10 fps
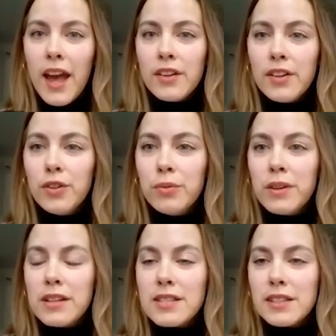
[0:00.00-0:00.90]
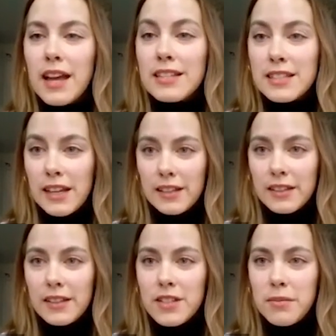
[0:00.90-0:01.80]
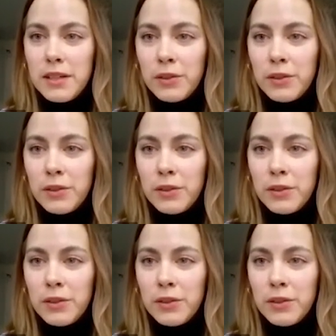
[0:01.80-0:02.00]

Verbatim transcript: and who was less likely to be